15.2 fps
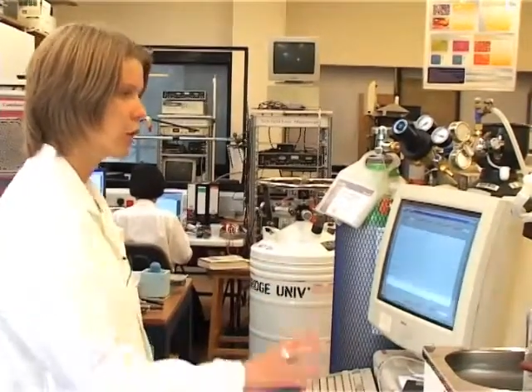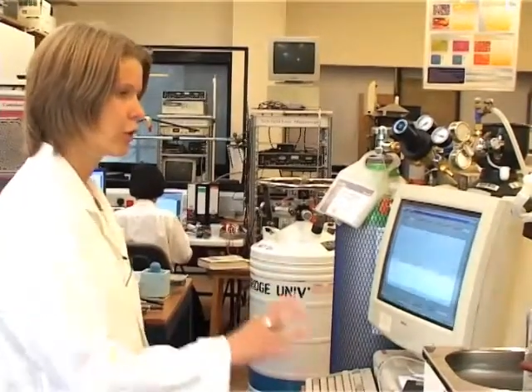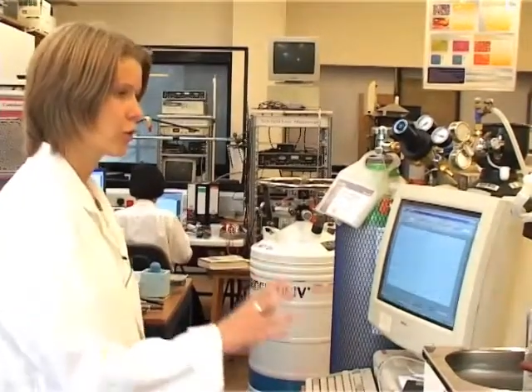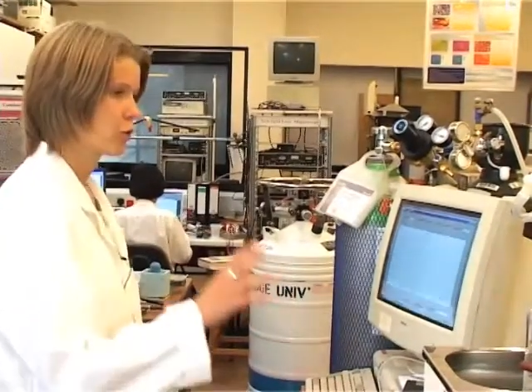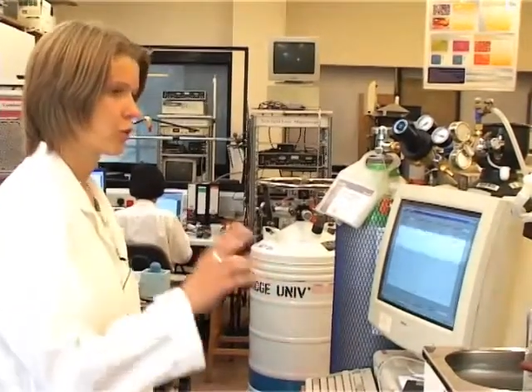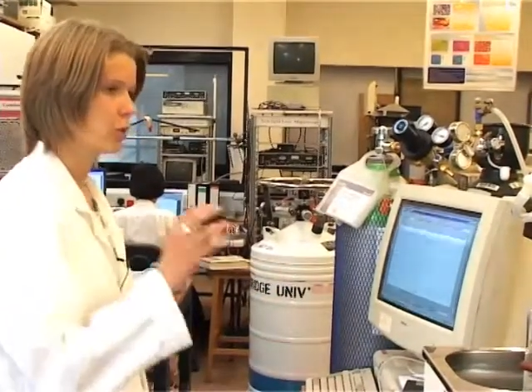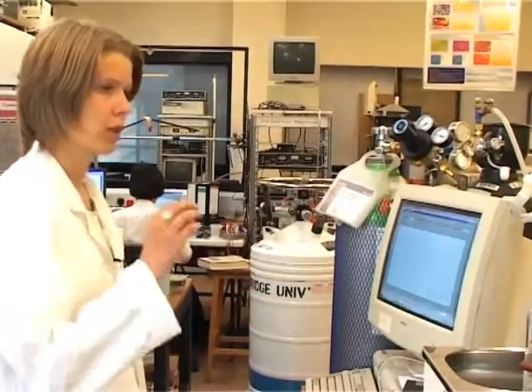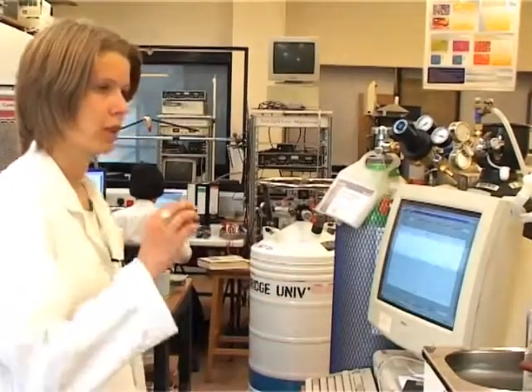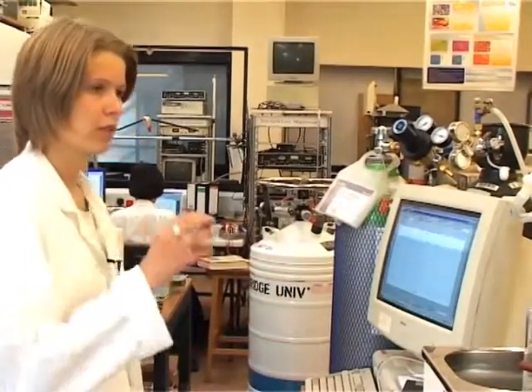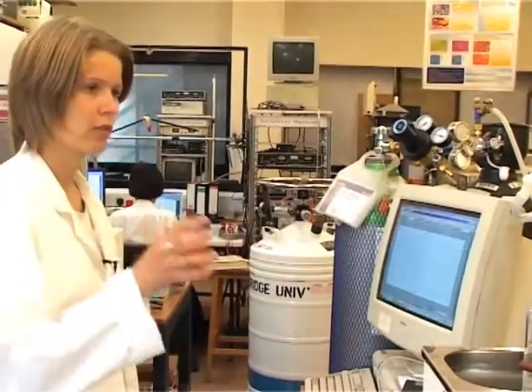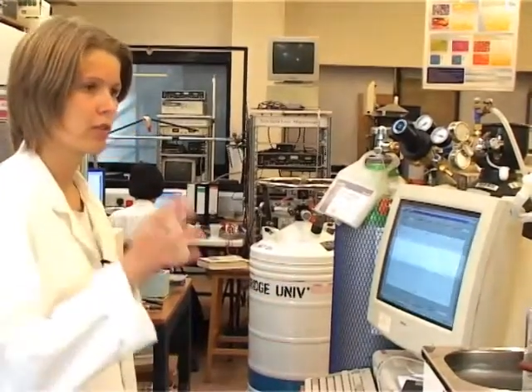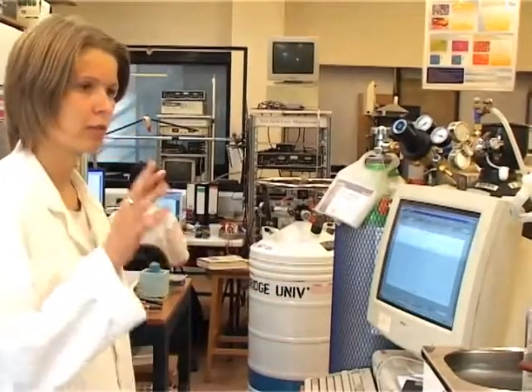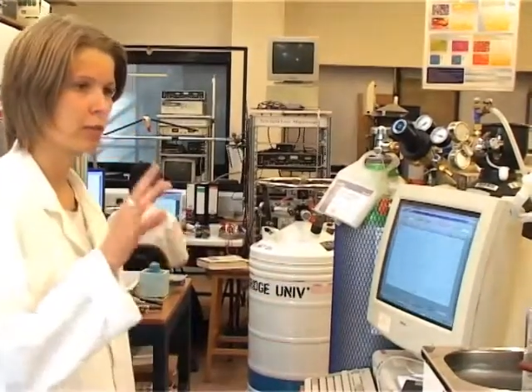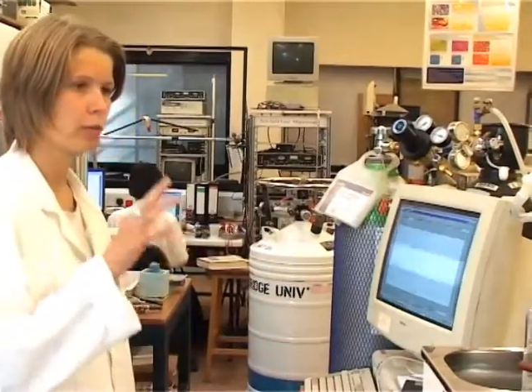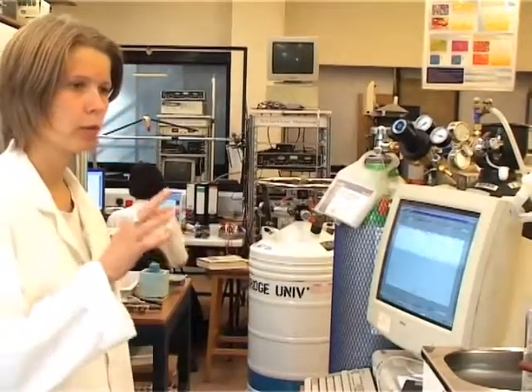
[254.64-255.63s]
so that
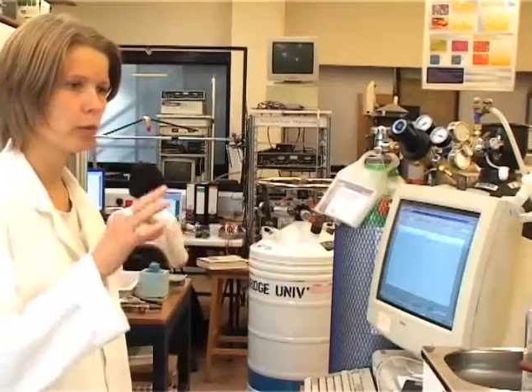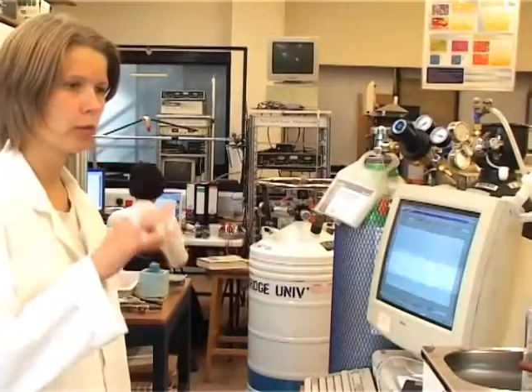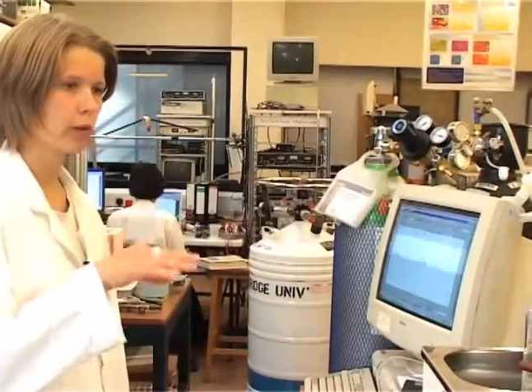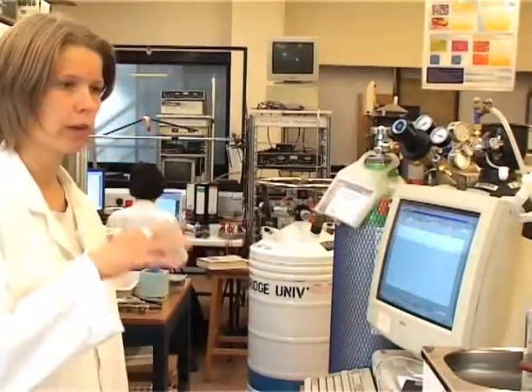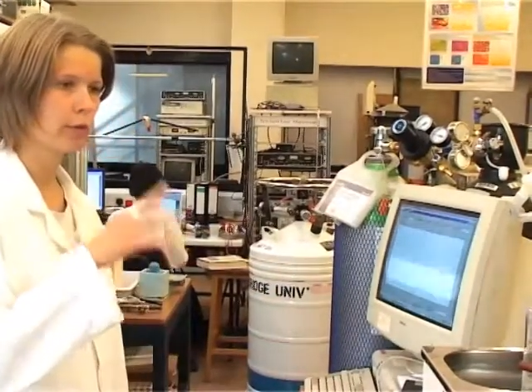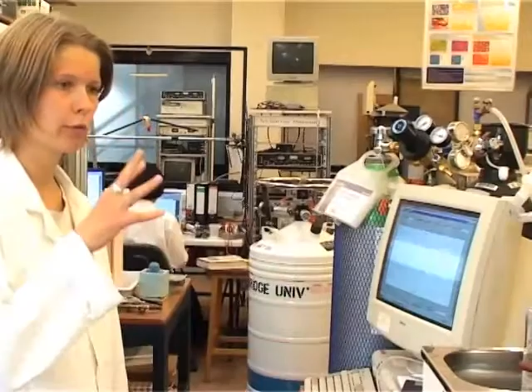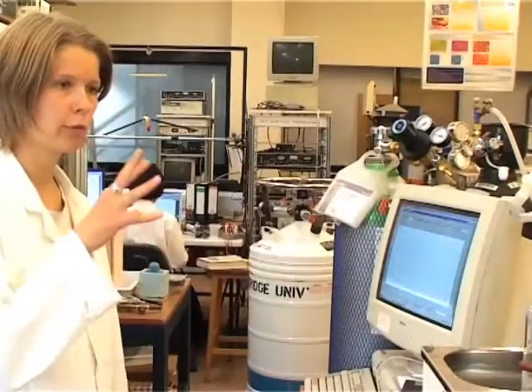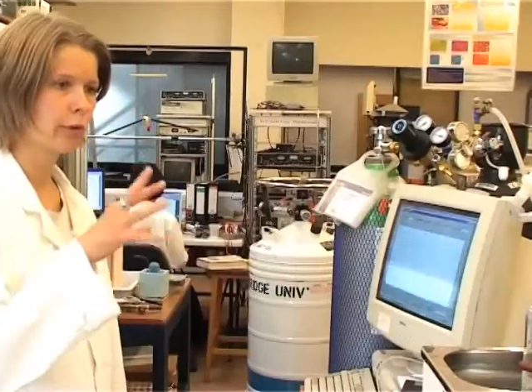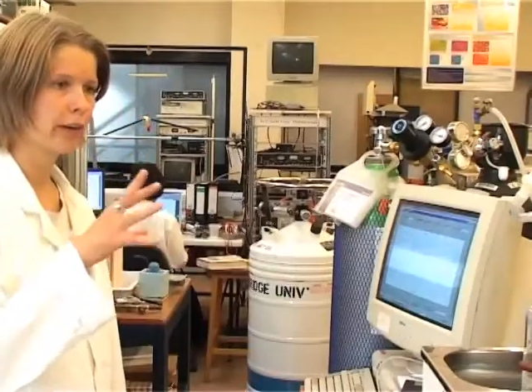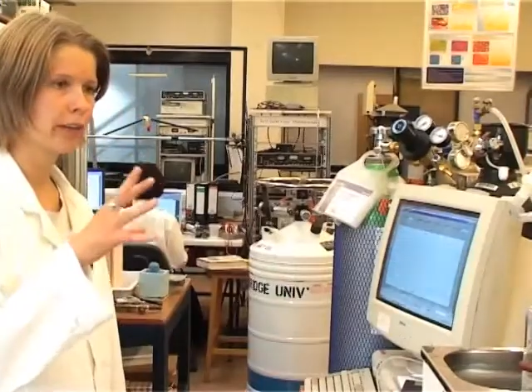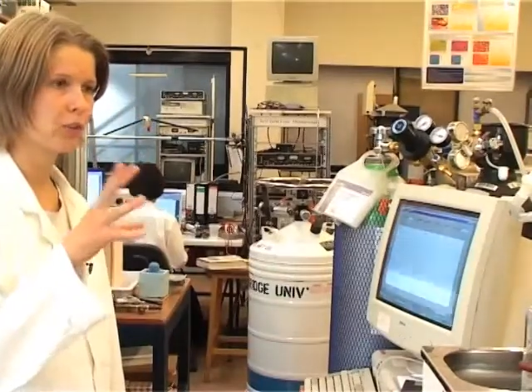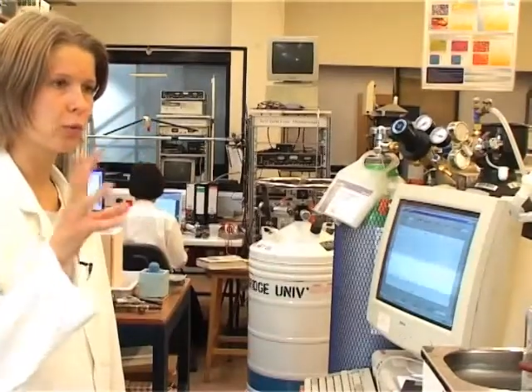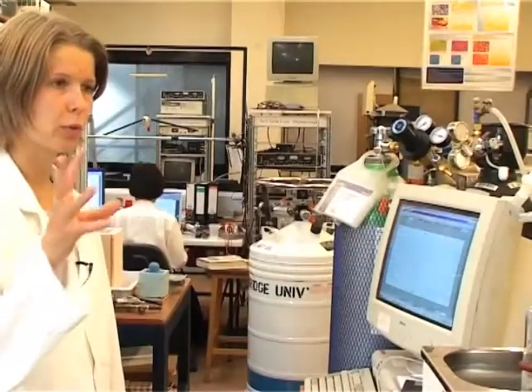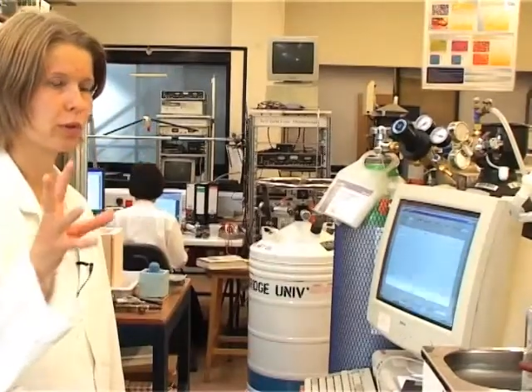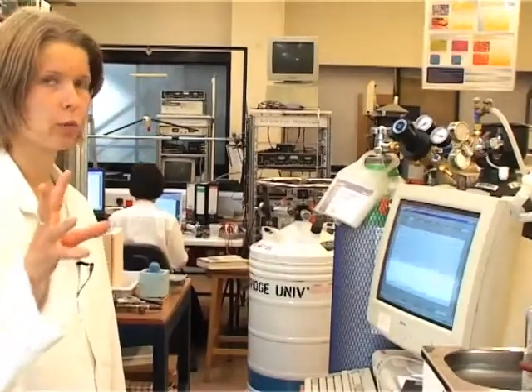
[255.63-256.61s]
the fluorine
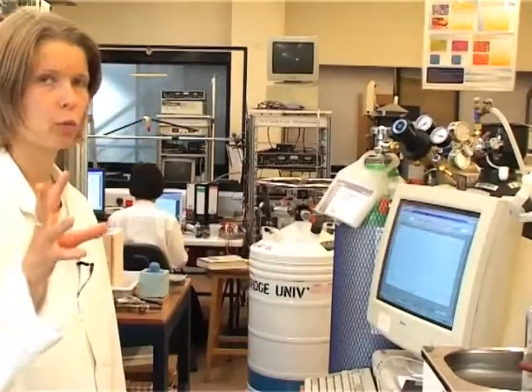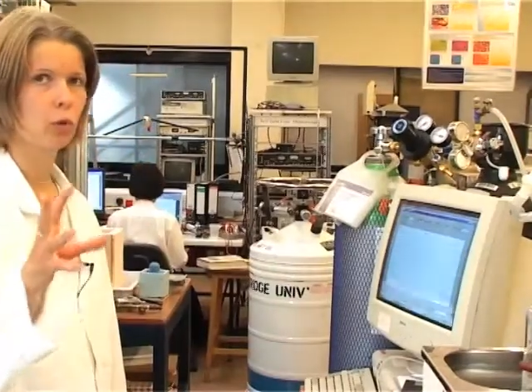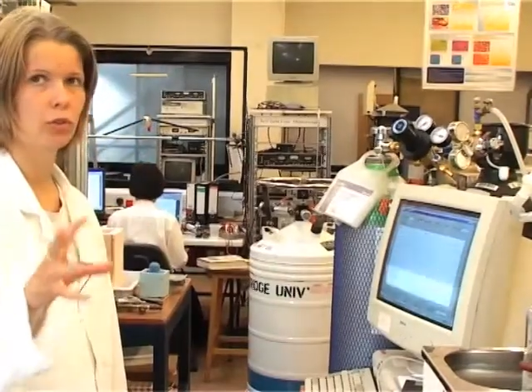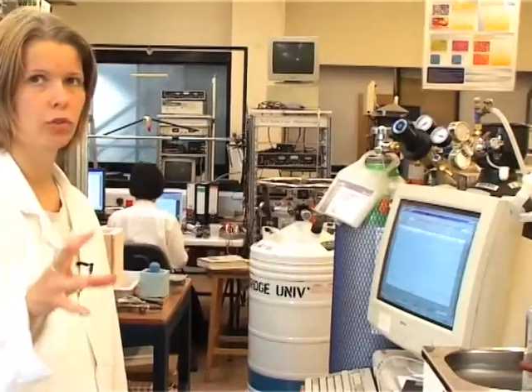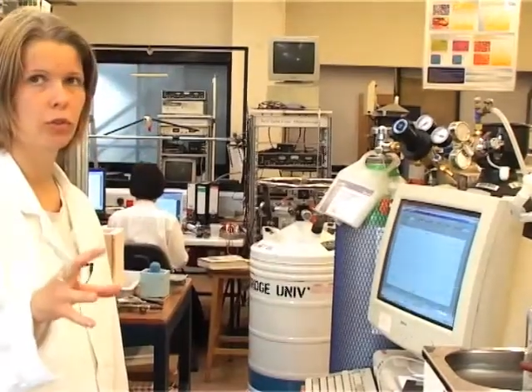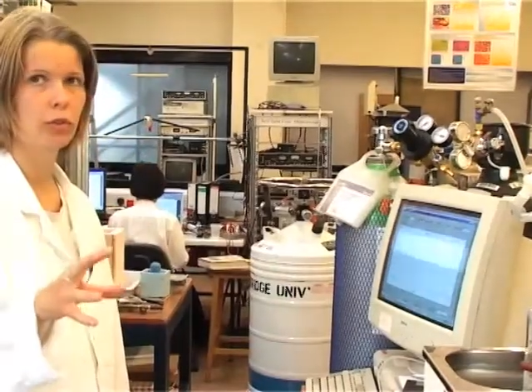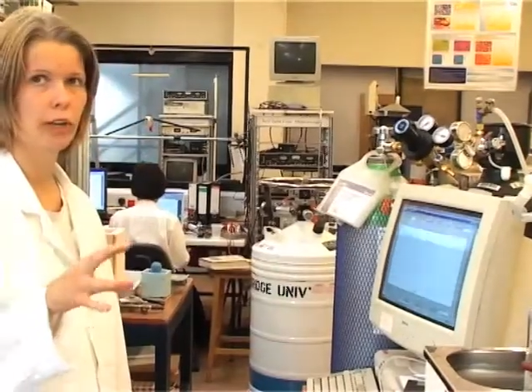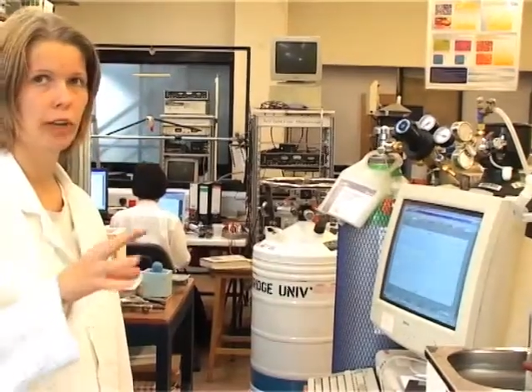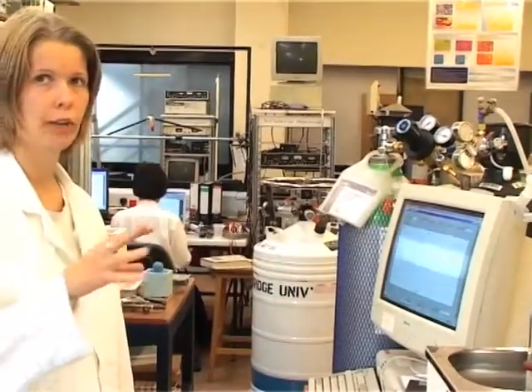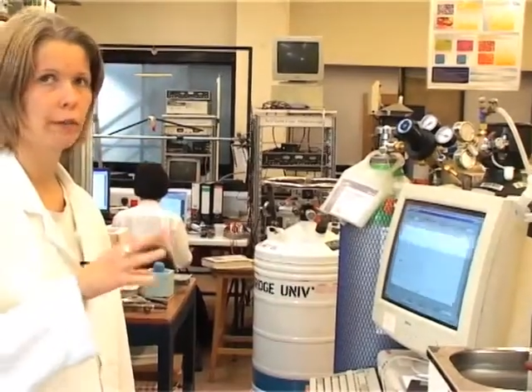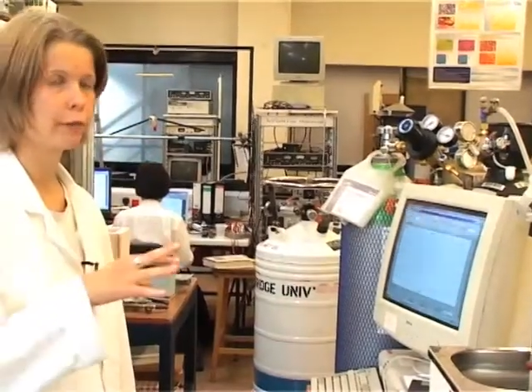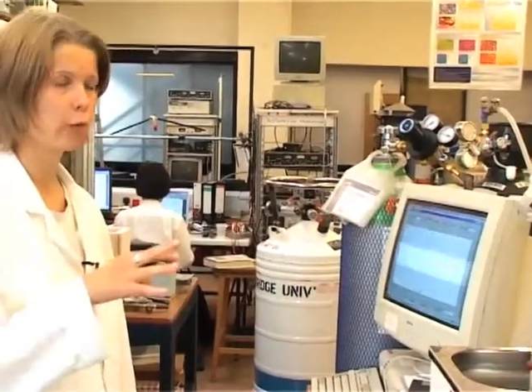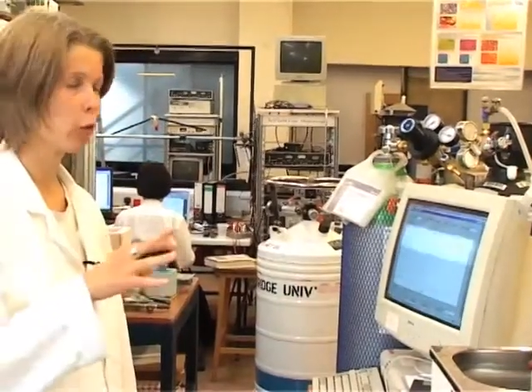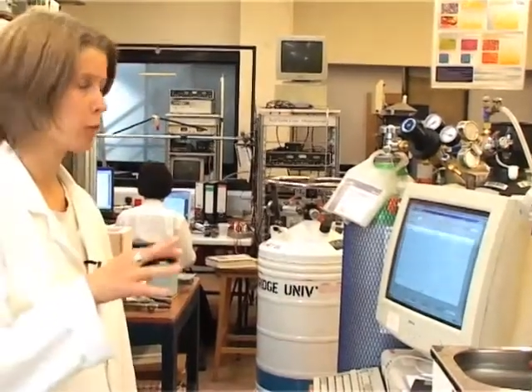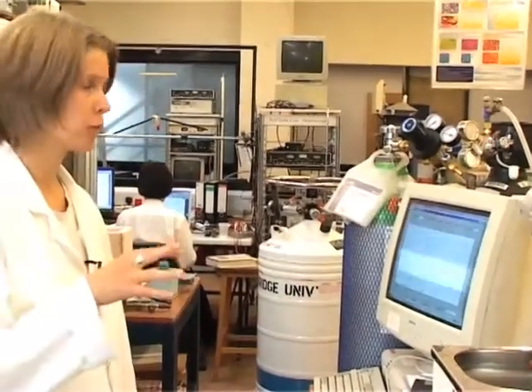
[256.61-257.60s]
reacts with the water and
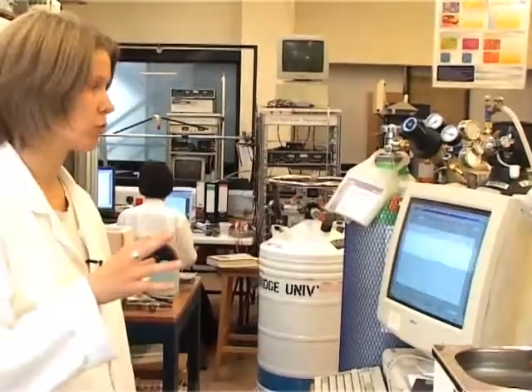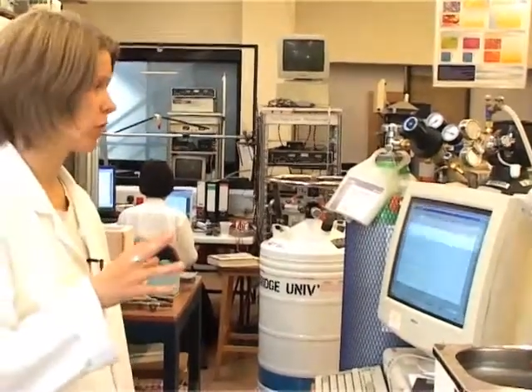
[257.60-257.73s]
forms